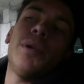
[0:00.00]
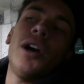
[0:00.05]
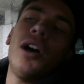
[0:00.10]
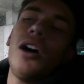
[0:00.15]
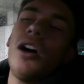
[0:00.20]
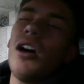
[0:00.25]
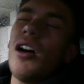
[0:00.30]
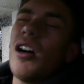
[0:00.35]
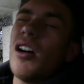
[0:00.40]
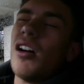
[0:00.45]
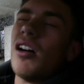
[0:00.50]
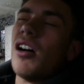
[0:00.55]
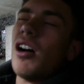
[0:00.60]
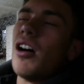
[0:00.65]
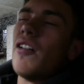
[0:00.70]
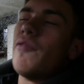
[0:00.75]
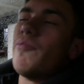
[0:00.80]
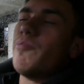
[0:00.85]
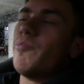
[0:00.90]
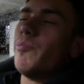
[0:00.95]
part,
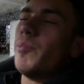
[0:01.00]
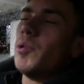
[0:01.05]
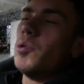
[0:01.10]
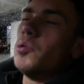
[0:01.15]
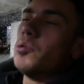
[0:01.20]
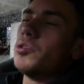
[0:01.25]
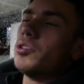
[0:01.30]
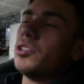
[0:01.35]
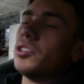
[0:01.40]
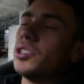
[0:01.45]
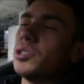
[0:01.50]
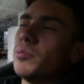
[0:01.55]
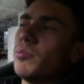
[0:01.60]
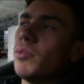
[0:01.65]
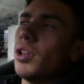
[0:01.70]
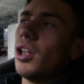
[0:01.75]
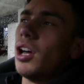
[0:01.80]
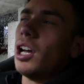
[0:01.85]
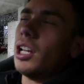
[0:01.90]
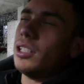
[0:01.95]
I've ordered some
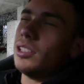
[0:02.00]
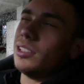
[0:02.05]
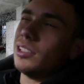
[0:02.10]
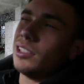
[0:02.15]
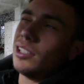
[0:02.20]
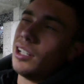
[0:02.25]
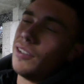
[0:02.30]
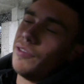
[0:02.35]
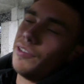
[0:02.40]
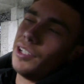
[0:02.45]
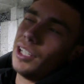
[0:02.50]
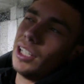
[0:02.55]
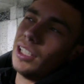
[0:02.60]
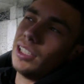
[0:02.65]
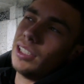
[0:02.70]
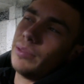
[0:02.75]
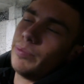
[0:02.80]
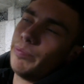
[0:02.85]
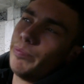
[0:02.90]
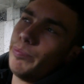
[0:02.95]
lights and stuff for
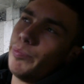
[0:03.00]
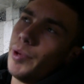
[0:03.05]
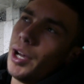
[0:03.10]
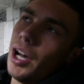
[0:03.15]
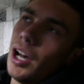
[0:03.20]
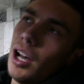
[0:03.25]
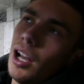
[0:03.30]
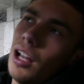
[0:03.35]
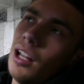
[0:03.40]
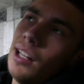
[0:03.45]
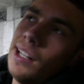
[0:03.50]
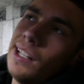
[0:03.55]
this, but